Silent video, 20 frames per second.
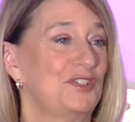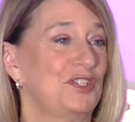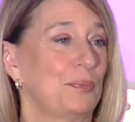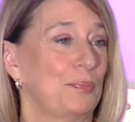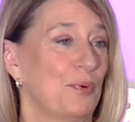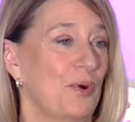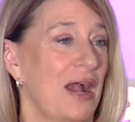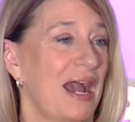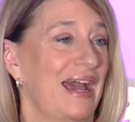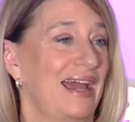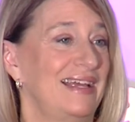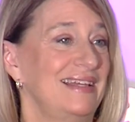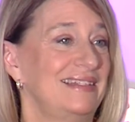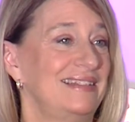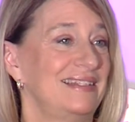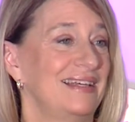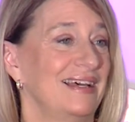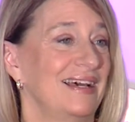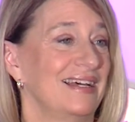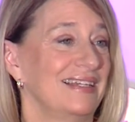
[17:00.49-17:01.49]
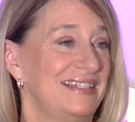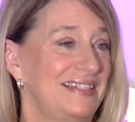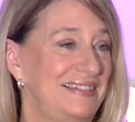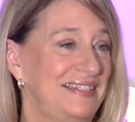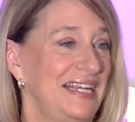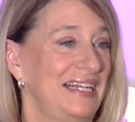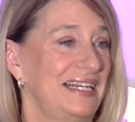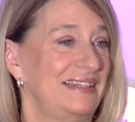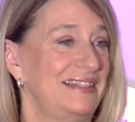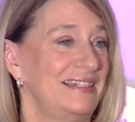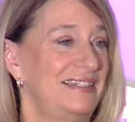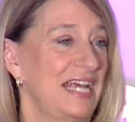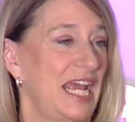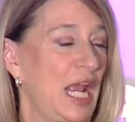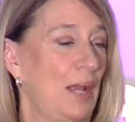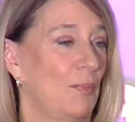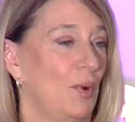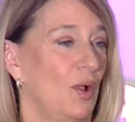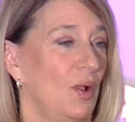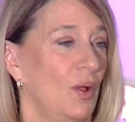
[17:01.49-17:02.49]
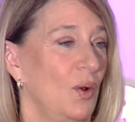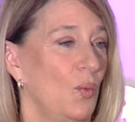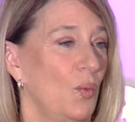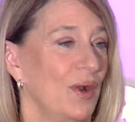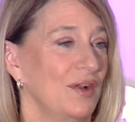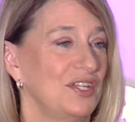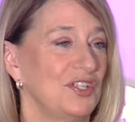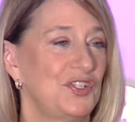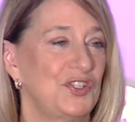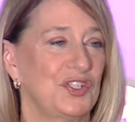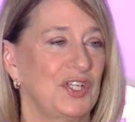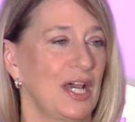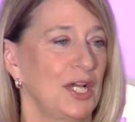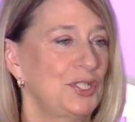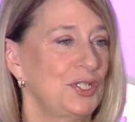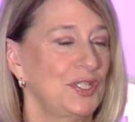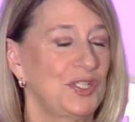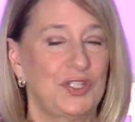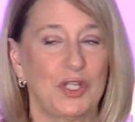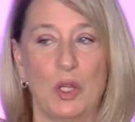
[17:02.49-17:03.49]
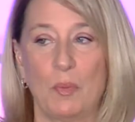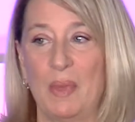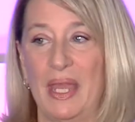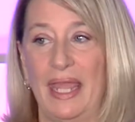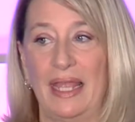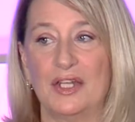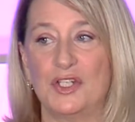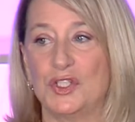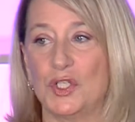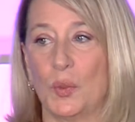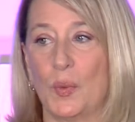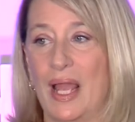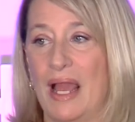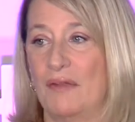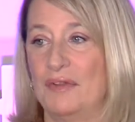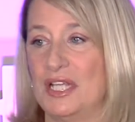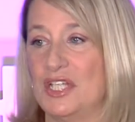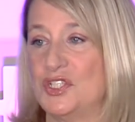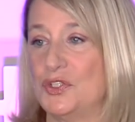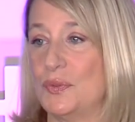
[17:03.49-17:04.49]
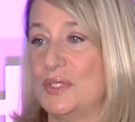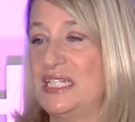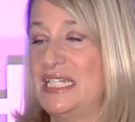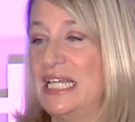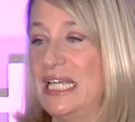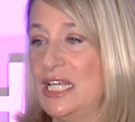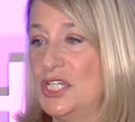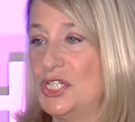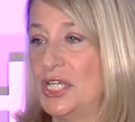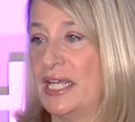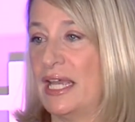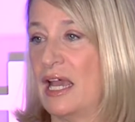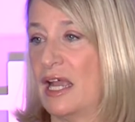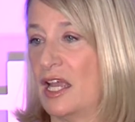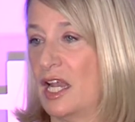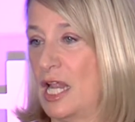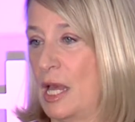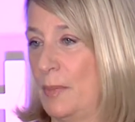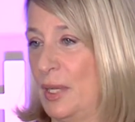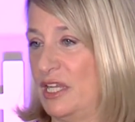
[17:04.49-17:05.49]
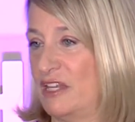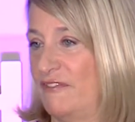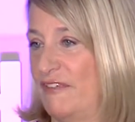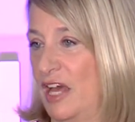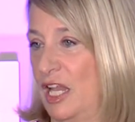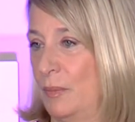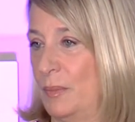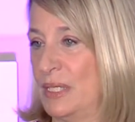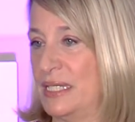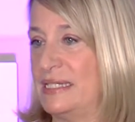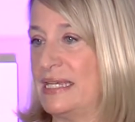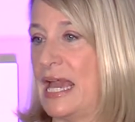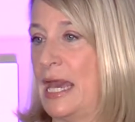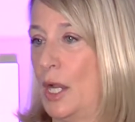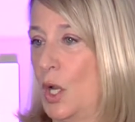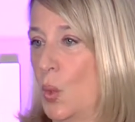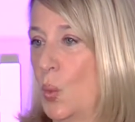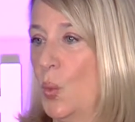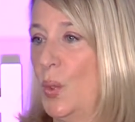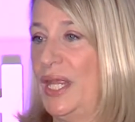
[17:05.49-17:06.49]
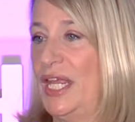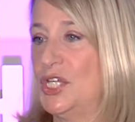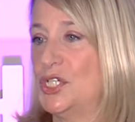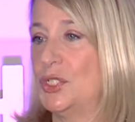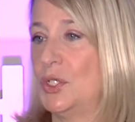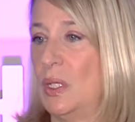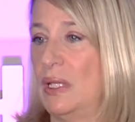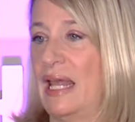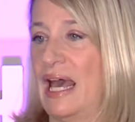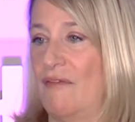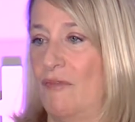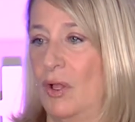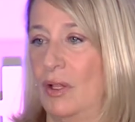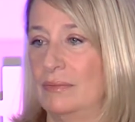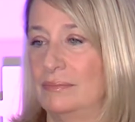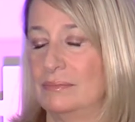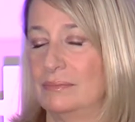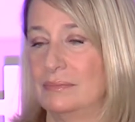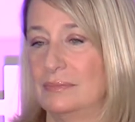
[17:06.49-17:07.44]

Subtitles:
Surprise a seat at the table where discussions are made surrounding strategic economic development at a regional level.